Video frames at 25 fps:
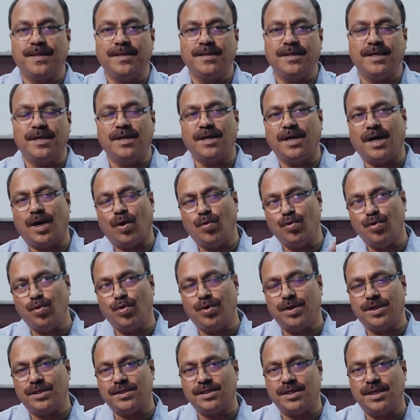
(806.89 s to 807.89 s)
that how you
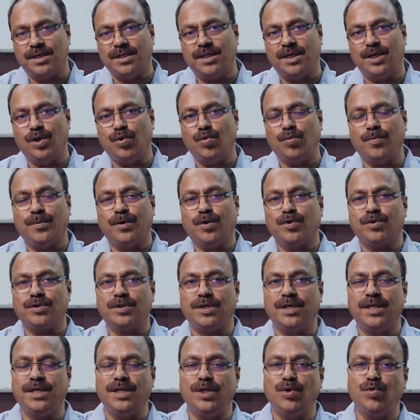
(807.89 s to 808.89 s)
understand the U,
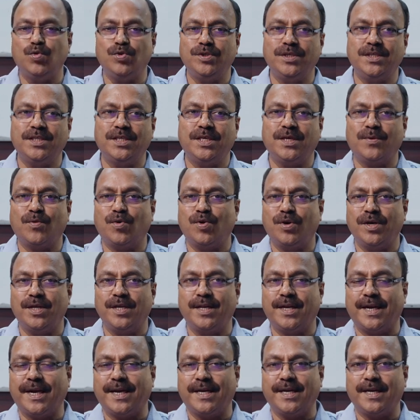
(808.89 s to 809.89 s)
because in U G they have already
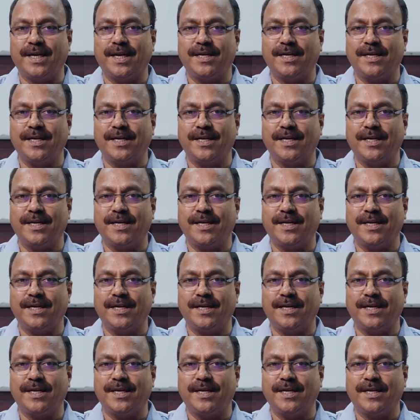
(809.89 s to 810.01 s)
read,